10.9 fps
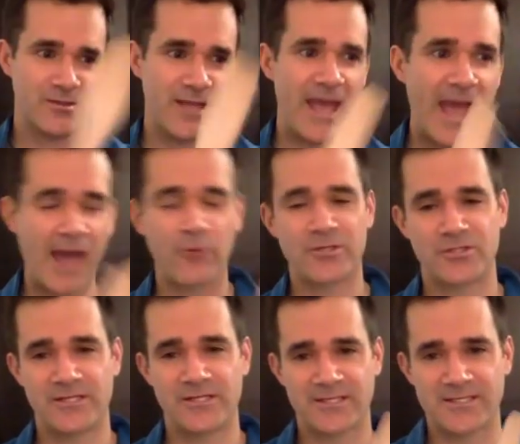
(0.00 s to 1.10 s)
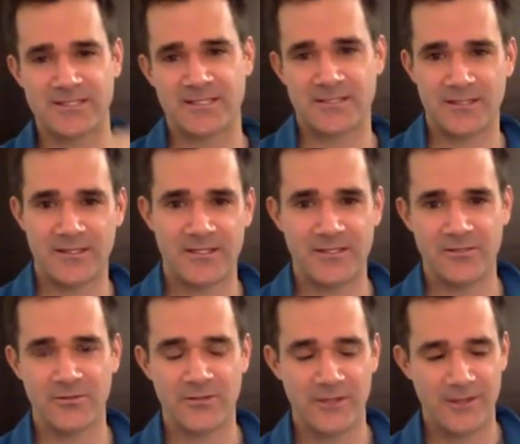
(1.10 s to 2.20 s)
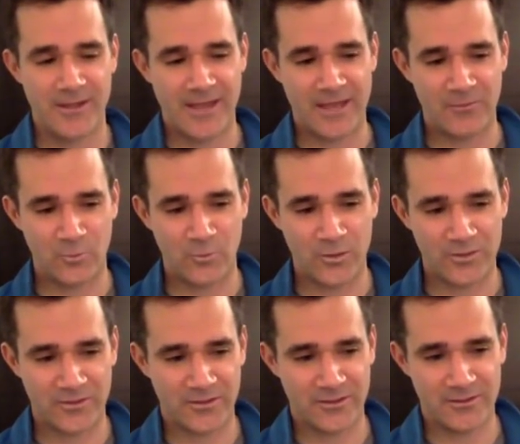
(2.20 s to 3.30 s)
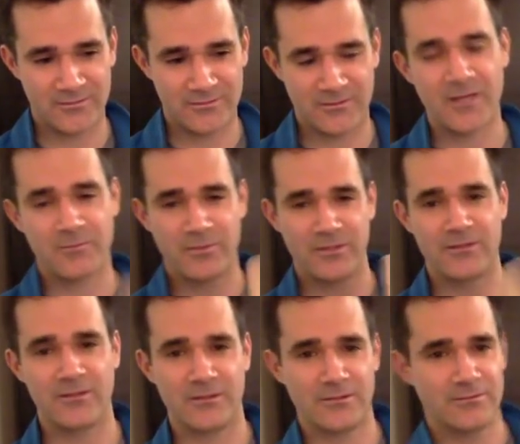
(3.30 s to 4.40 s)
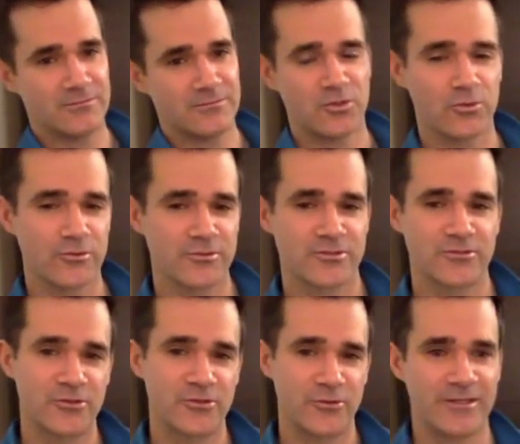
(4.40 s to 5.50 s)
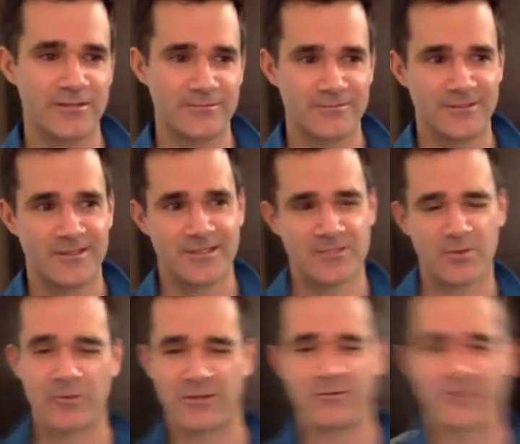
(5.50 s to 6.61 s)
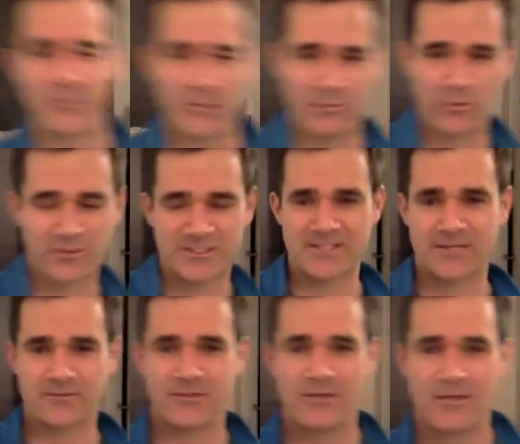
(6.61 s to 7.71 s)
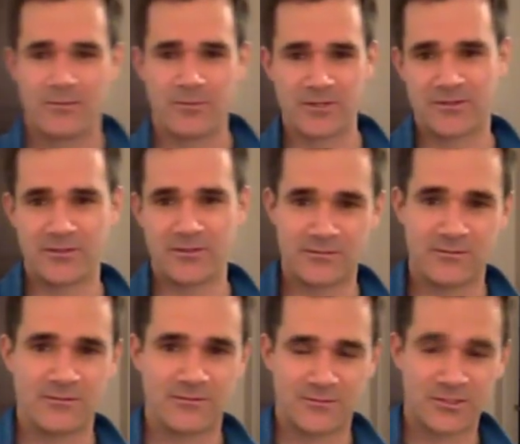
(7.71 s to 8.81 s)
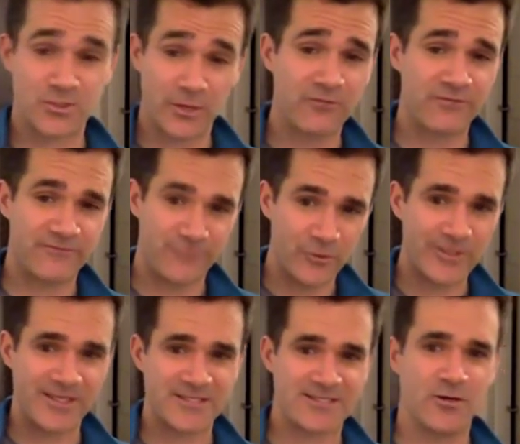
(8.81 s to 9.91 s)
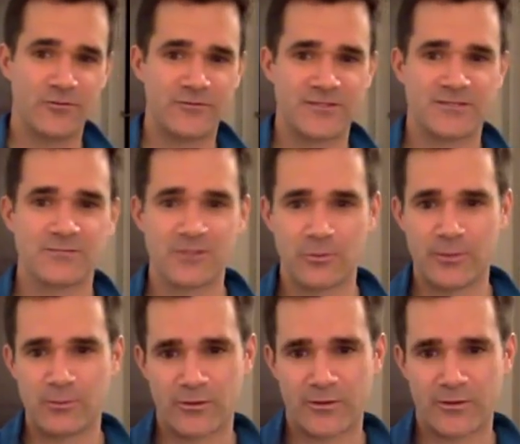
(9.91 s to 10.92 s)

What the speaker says: How it translates into the heel and what the hip and the shoulders are doing, it's probably a little bit more detailed. But the trail foot itself is a little bit more